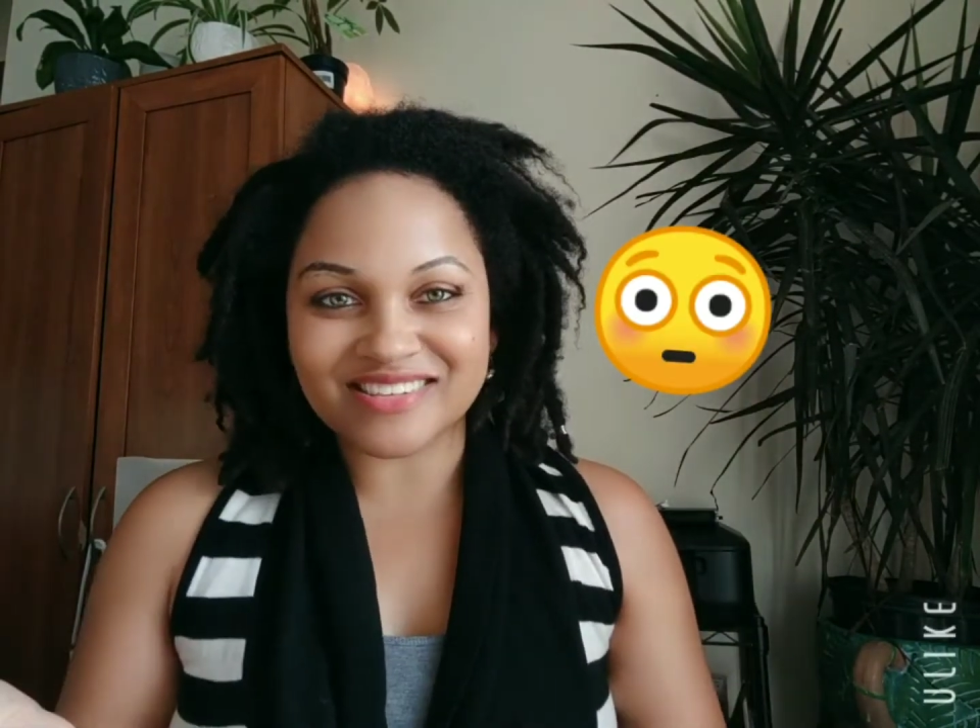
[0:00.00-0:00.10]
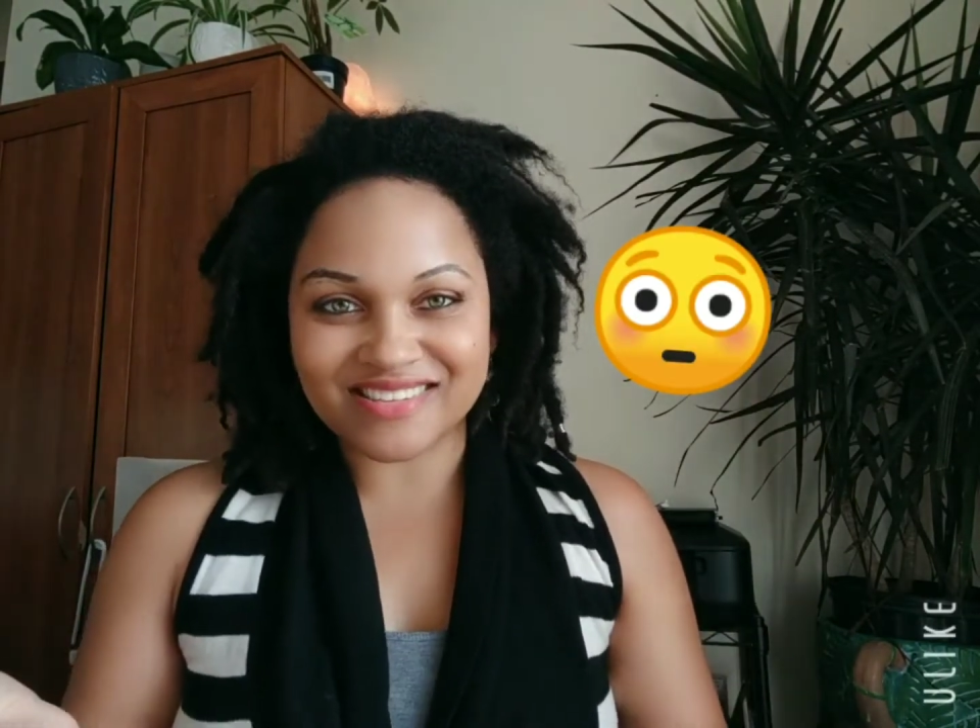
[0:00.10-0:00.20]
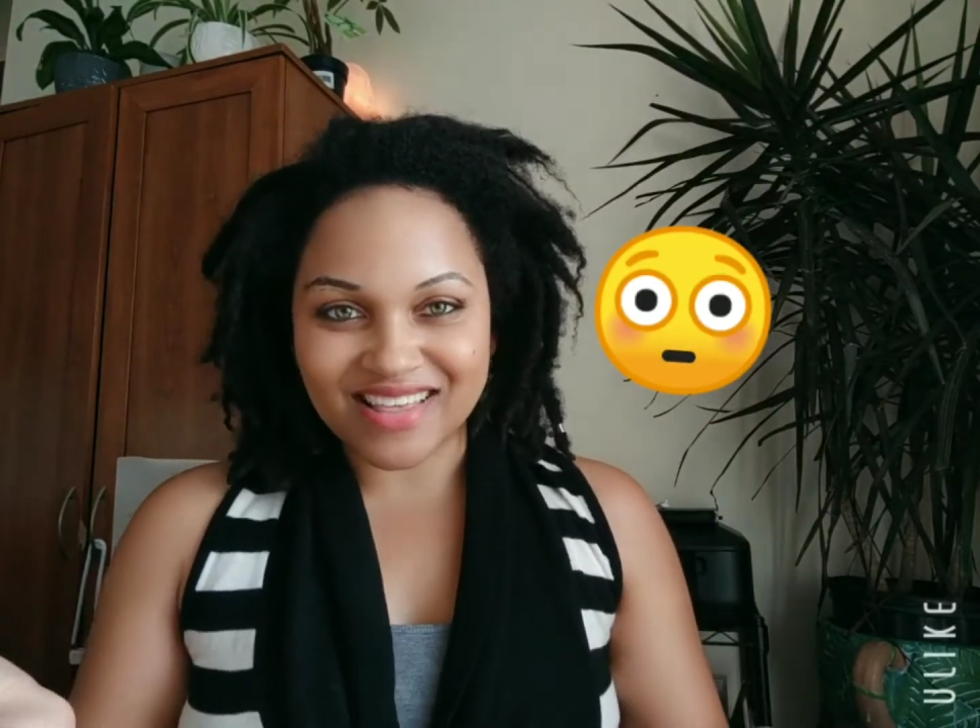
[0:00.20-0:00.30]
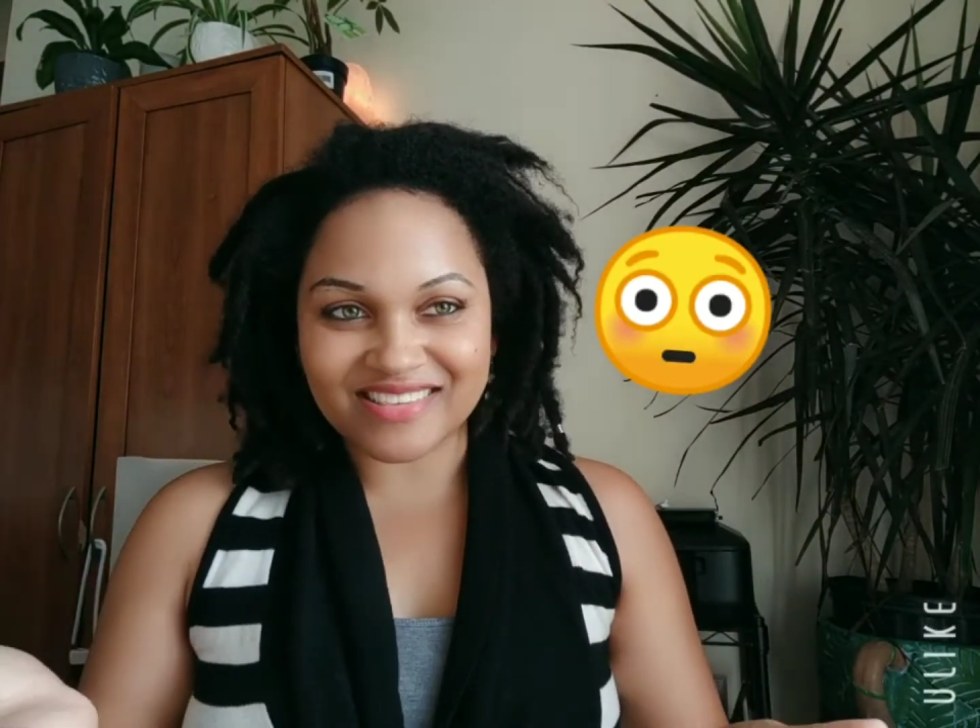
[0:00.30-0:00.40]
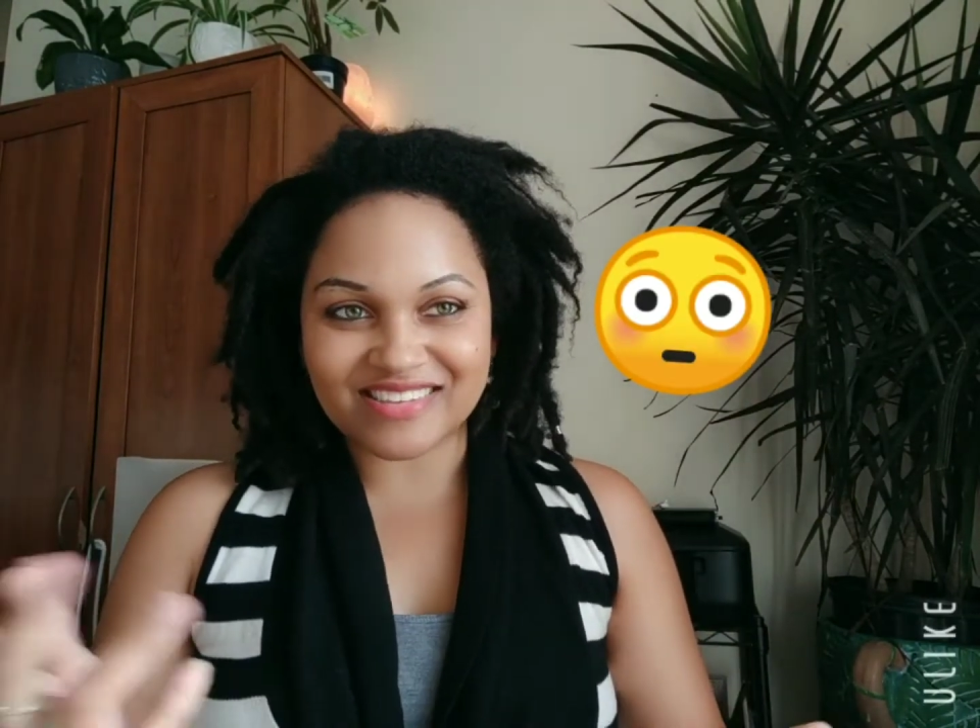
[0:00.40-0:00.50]

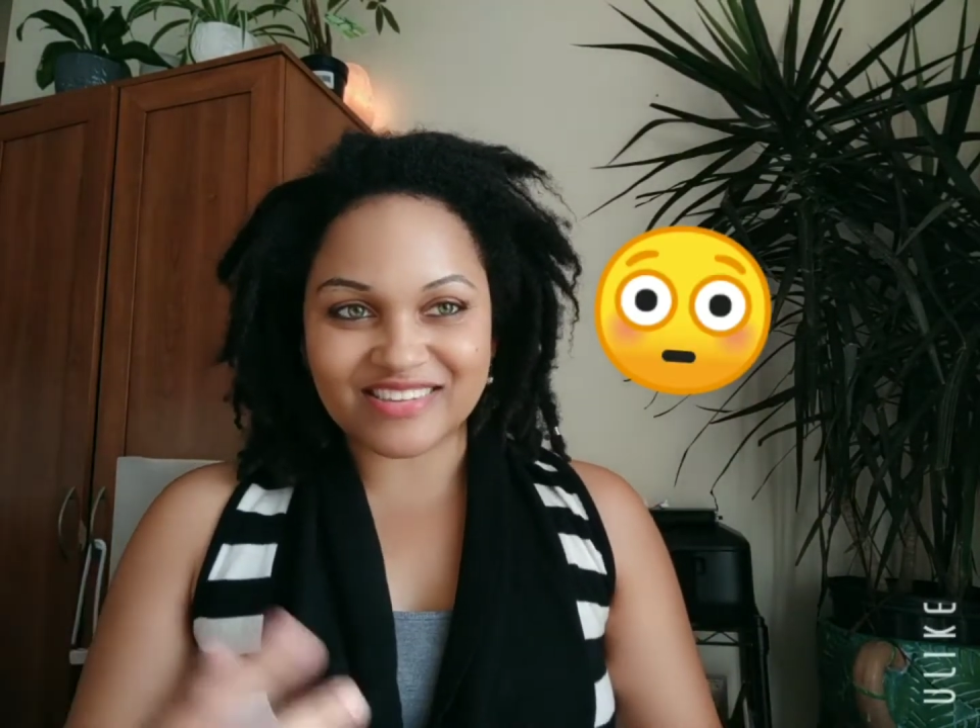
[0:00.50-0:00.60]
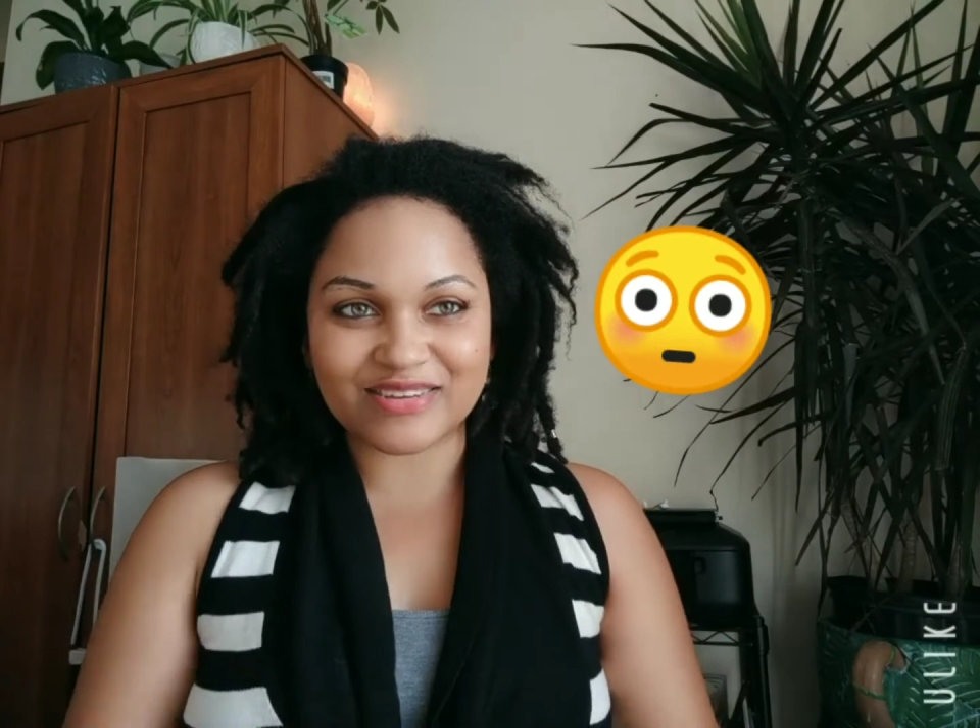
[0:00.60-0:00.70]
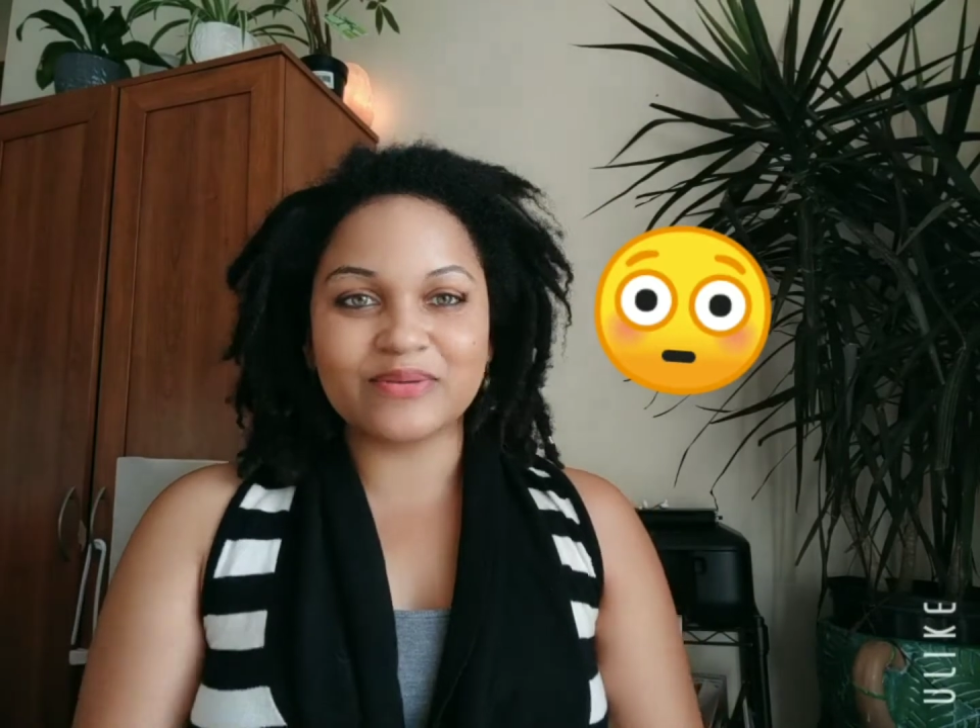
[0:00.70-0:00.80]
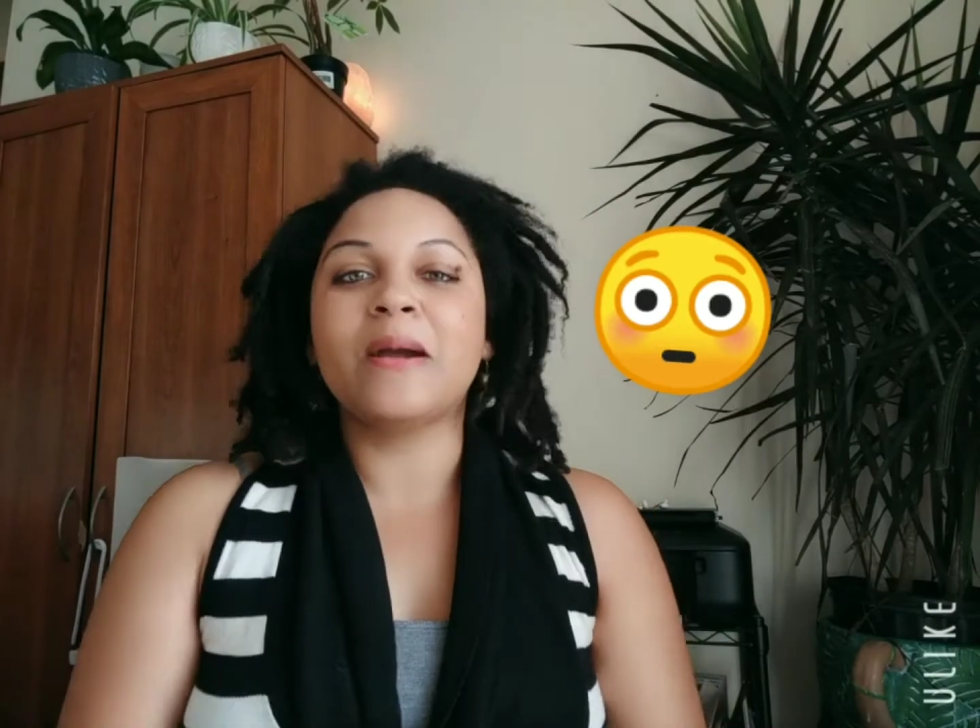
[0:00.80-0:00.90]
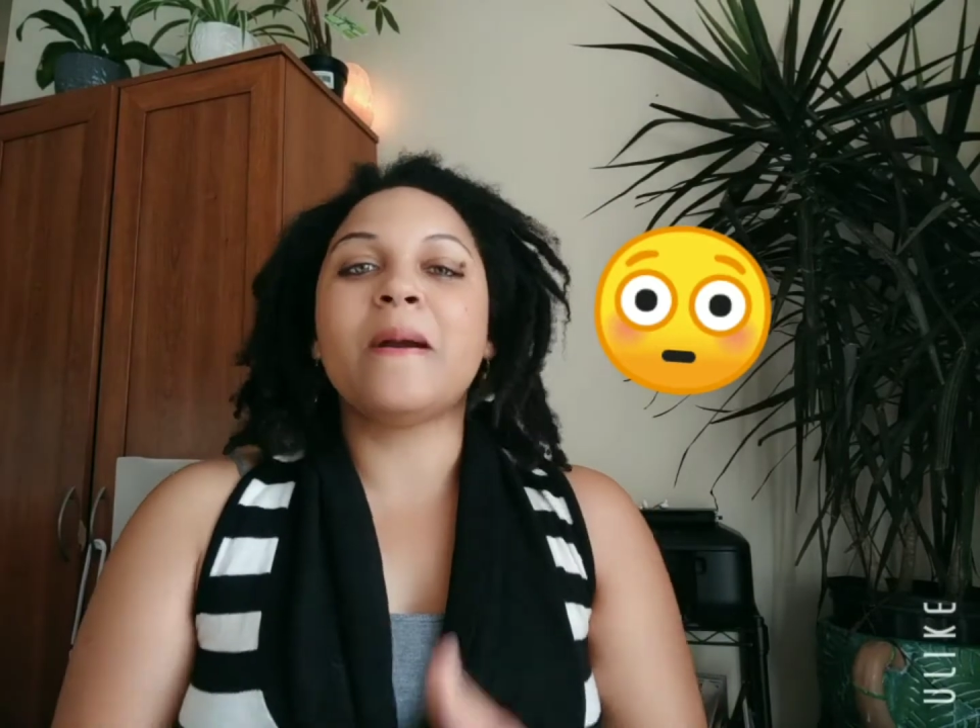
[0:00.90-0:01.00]
decide to
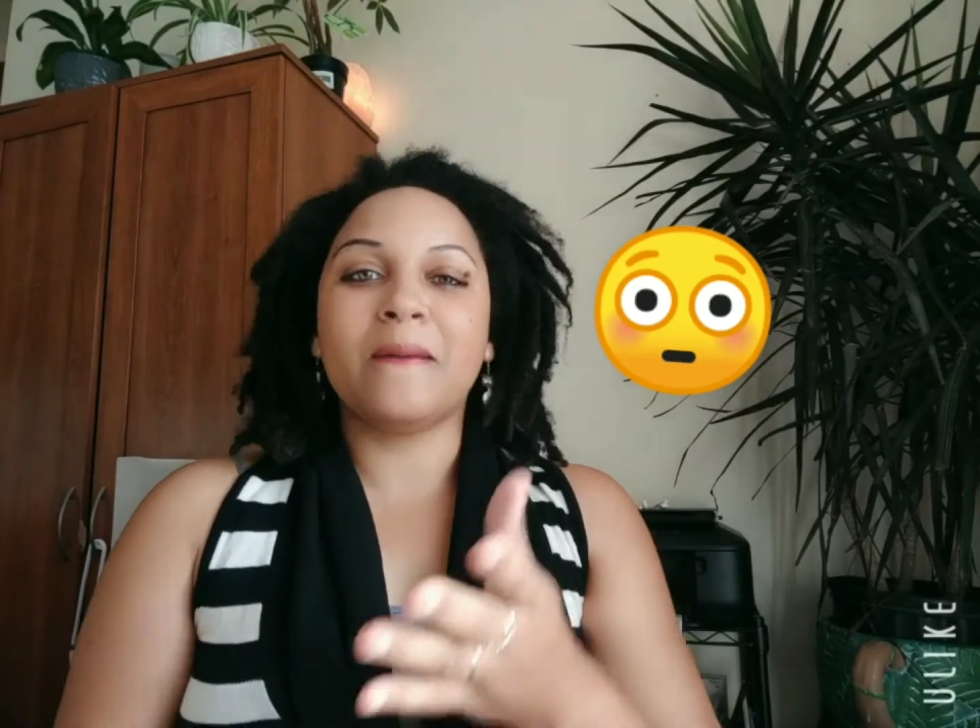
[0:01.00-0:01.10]
do?